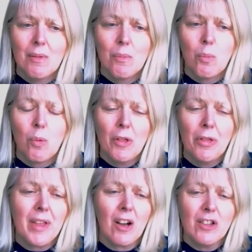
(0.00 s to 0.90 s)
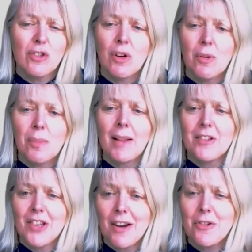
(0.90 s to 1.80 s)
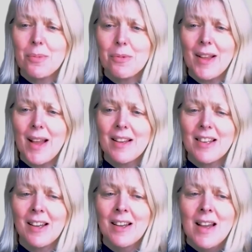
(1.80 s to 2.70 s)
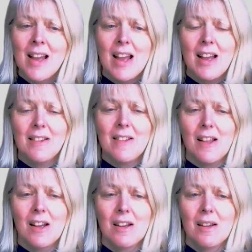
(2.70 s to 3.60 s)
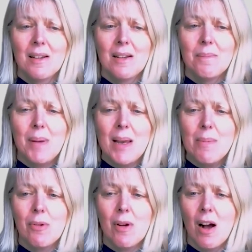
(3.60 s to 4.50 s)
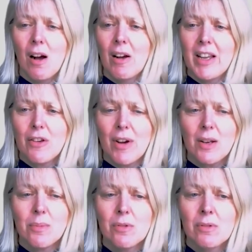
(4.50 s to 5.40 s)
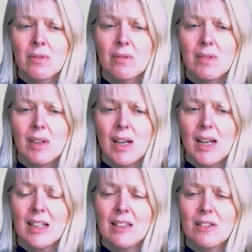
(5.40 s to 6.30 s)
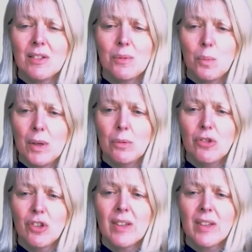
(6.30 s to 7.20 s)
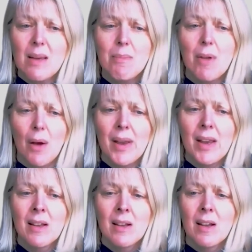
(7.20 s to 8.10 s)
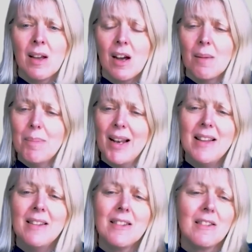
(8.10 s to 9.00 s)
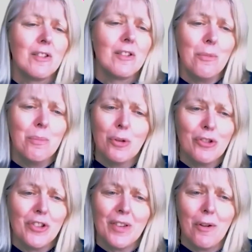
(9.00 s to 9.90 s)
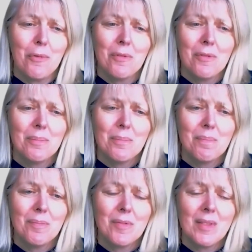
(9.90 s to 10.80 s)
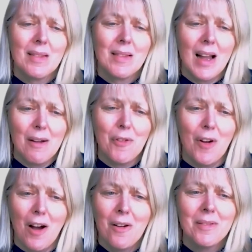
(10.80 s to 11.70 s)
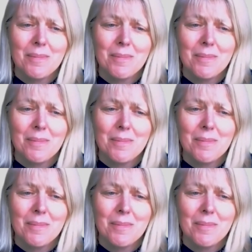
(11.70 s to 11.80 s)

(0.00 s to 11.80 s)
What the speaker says: one thing I do know about the charitable sector is that people are incredible and will just keep going. Please don't push yourself that far.